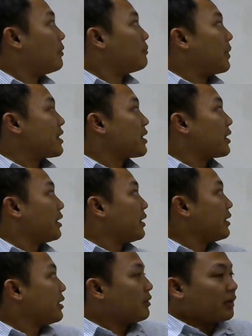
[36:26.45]

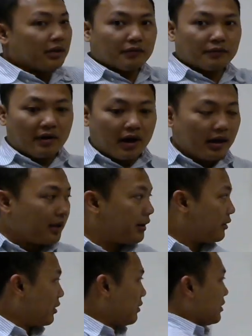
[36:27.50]
Basically, you need to find,
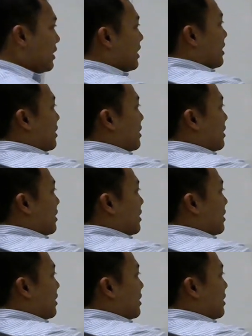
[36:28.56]
this